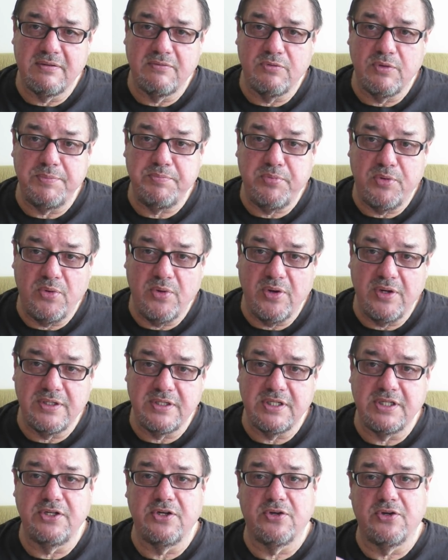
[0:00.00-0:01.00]

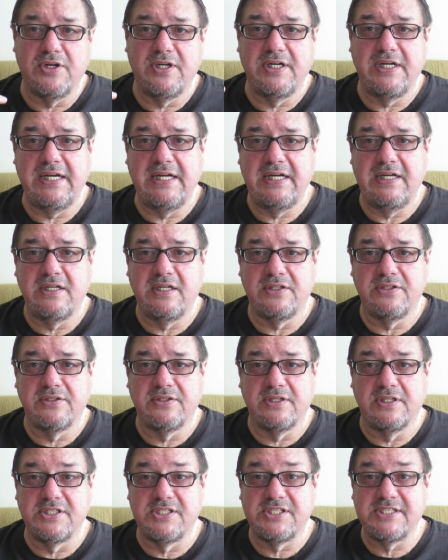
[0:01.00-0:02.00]
report. You're going to need
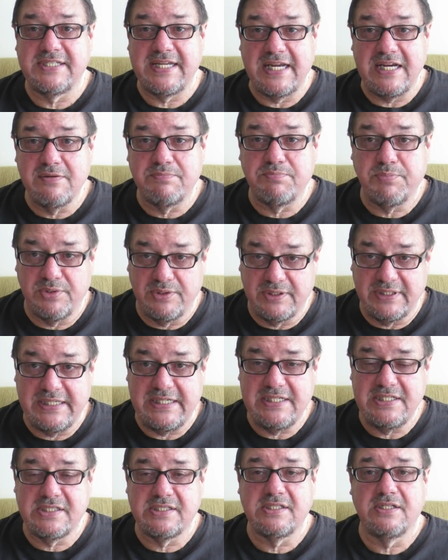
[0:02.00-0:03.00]
the state
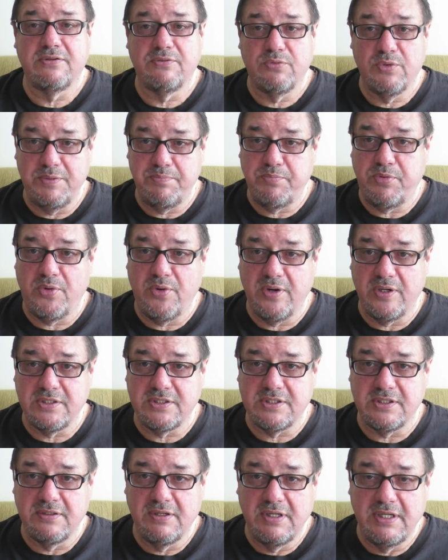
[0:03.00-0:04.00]
police
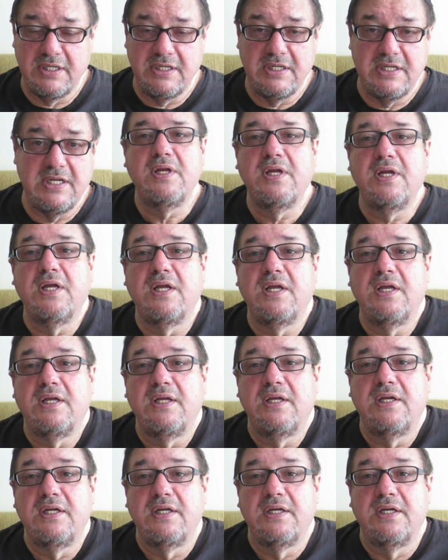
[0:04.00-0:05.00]
report.
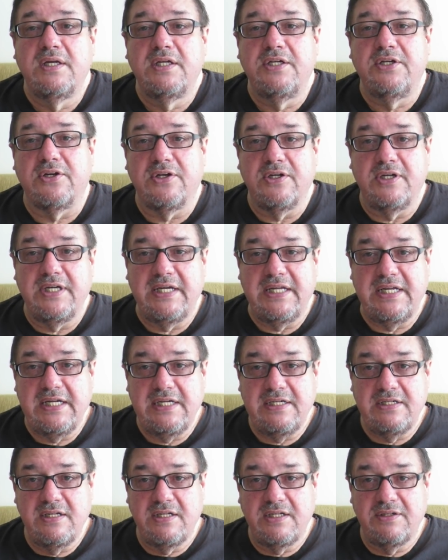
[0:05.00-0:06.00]
You're going to
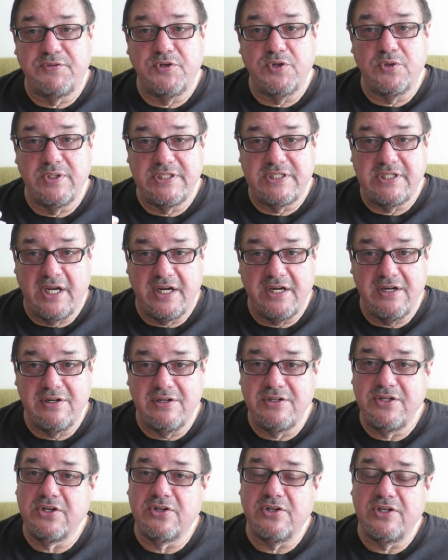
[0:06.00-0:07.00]
need, if you're
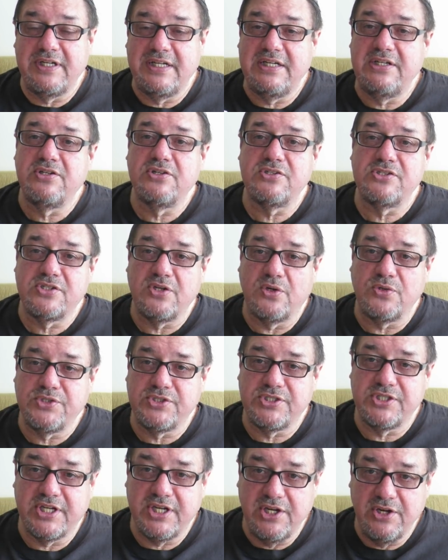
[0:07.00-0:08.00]
retired, you're going to need your
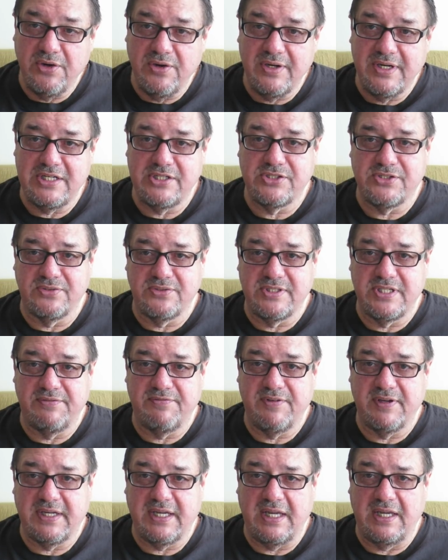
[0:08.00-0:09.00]
Social Security
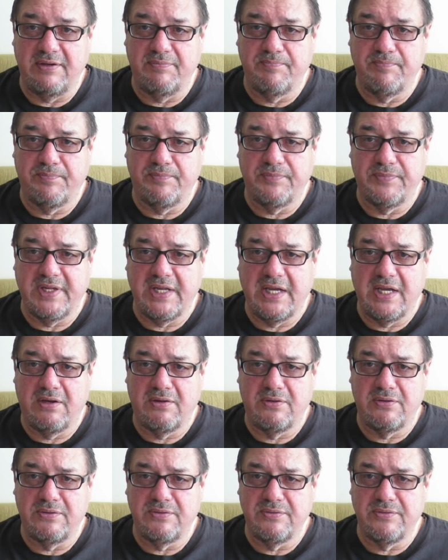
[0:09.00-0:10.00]
certificate.
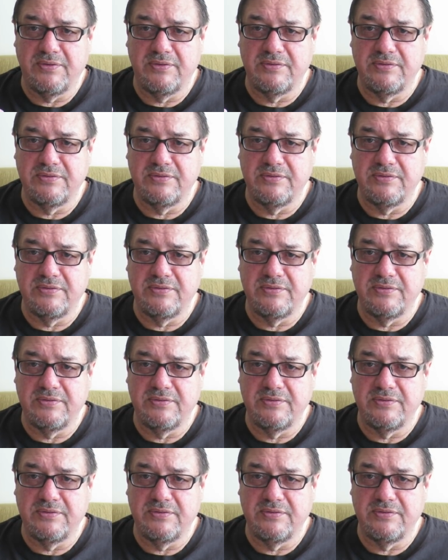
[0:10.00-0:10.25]
Now,